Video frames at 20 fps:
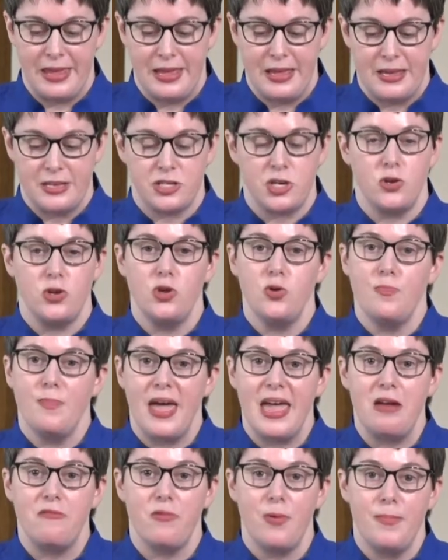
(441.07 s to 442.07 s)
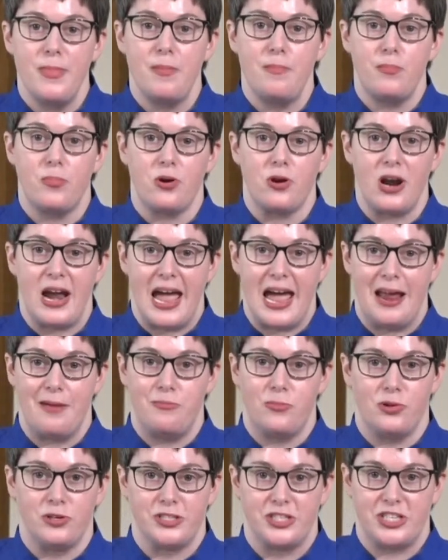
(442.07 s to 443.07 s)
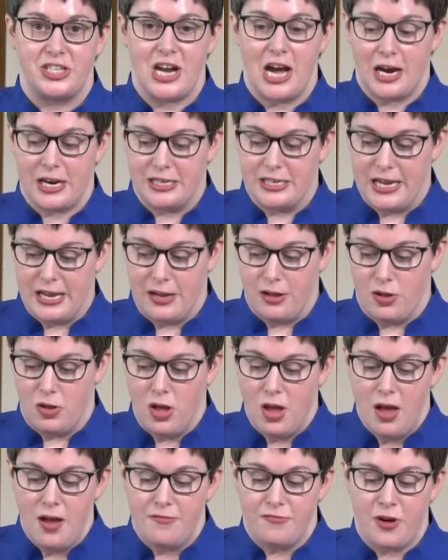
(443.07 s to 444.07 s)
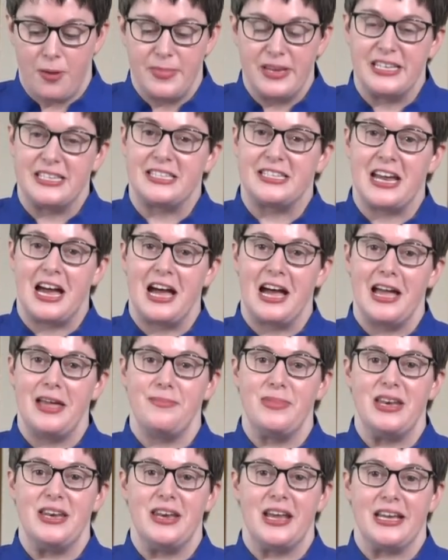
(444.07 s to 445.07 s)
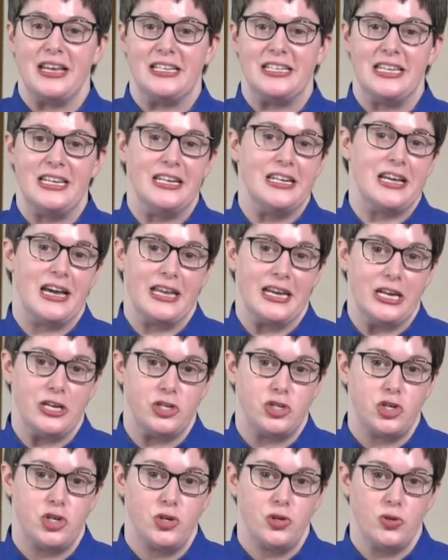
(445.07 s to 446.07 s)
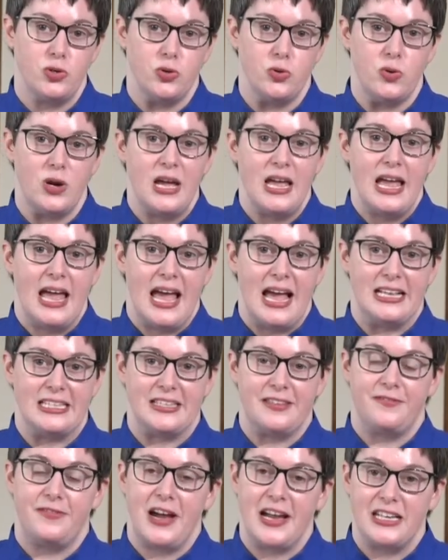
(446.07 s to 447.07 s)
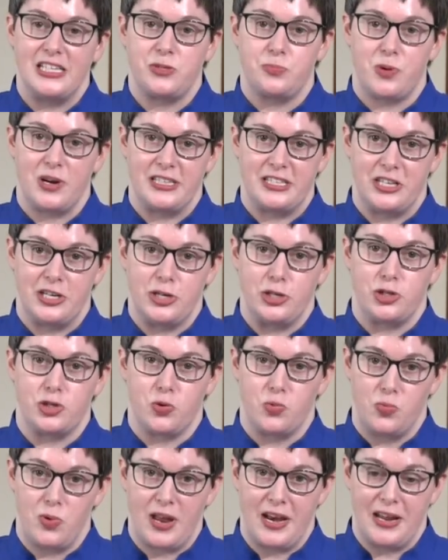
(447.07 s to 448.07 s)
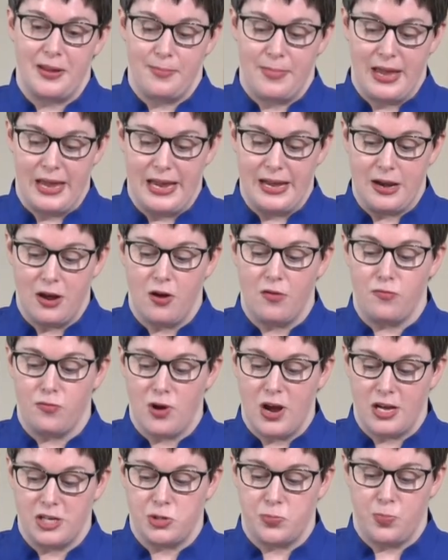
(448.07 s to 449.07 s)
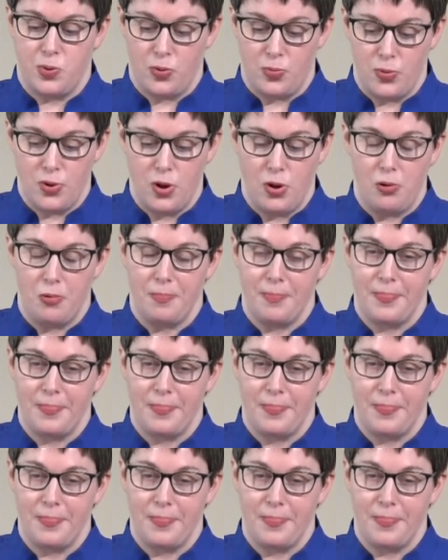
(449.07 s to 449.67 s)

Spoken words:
So you may remember Admiral Stockdale from his time in 1992 as the vice presidential running mate of Ross Perot.